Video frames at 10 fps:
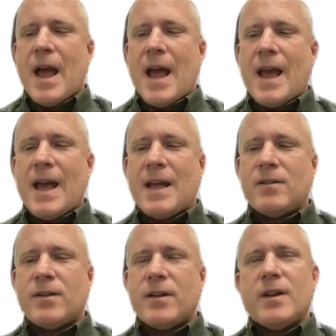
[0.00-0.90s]

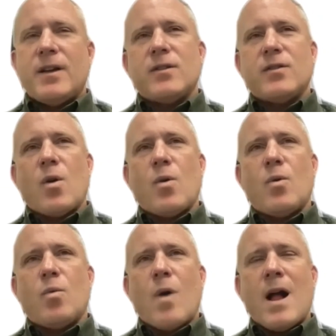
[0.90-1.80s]
And so
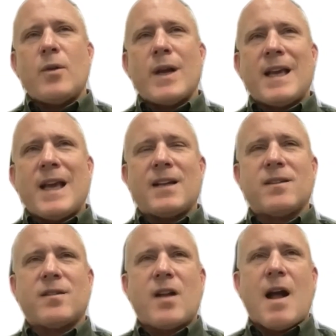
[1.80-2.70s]
while I
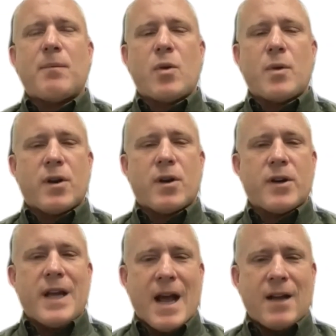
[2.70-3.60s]
can't stop someone that
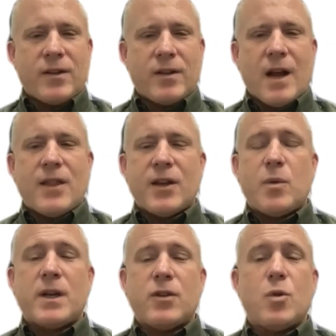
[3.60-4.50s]
already has it, I think
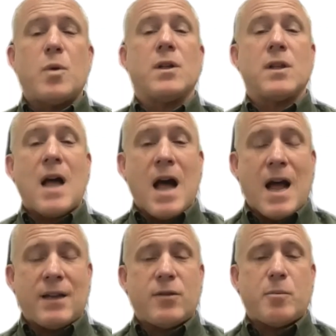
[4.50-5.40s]
we can do a
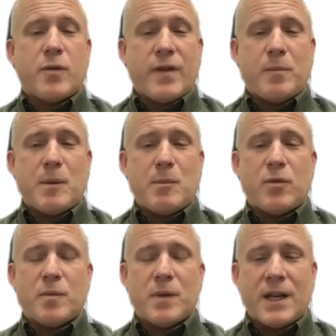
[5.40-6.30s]
lot to prevent people
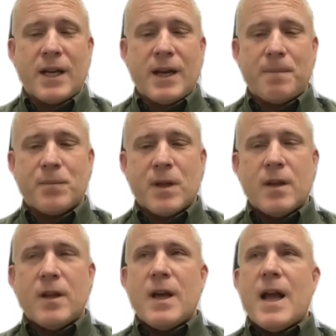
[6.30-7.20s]
from getting it,
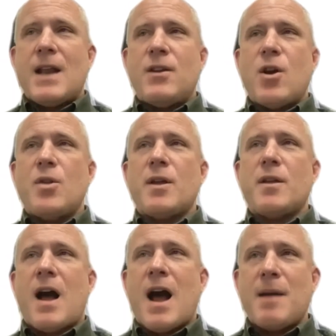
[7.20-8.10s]
and know
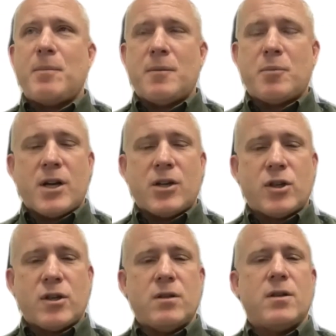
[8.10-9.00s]
that high blood
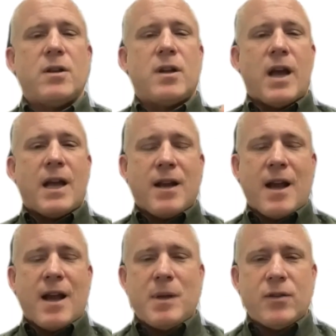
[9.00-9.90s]
pressure and
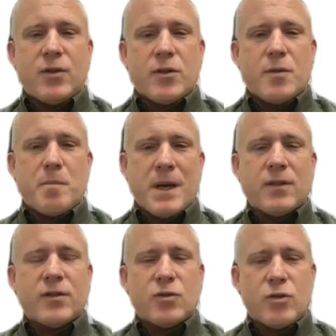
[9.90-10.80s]
diabetes are the
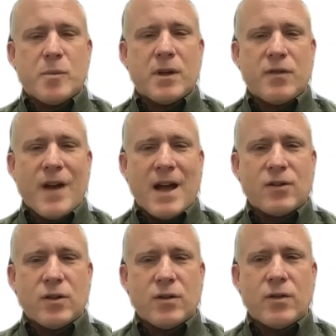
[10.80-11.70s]
biggest contributing
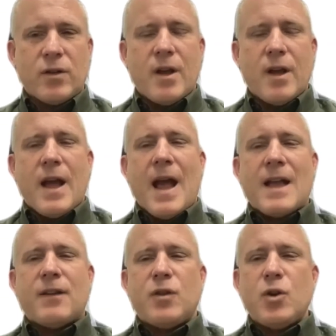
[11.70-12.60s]
factors.
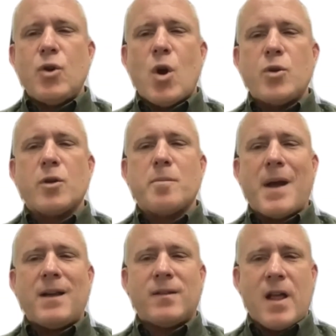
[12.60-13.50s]
And if you know your
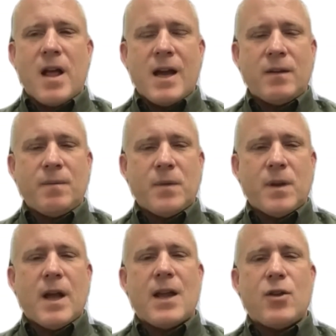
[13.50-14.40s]
baseline
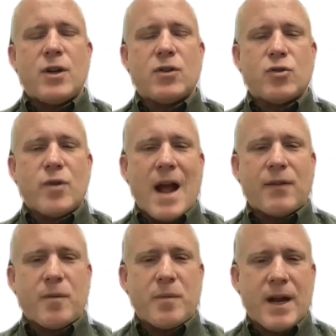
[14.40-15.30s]
and you can track
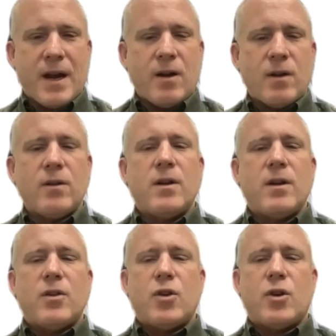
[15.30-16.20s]
from there,
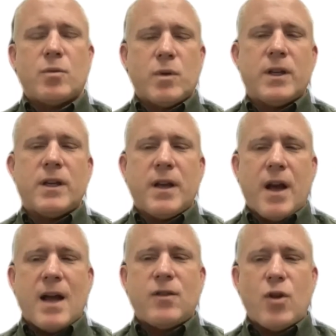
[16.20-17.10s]
you can really
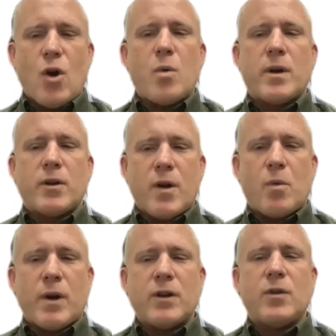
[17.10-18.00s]
know
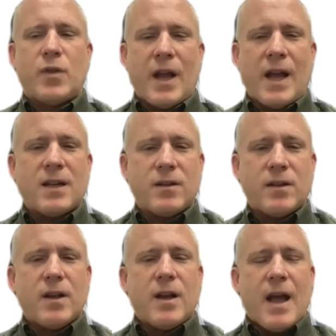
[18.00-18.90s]
where you stand
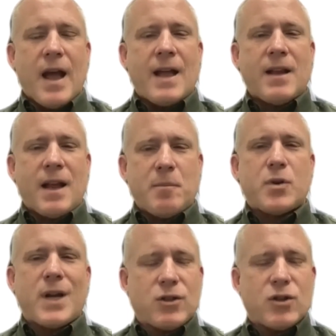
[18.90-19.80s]
and
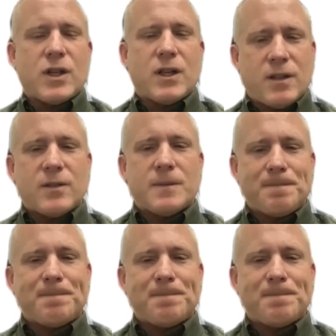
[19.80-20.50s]
protect your kidneys.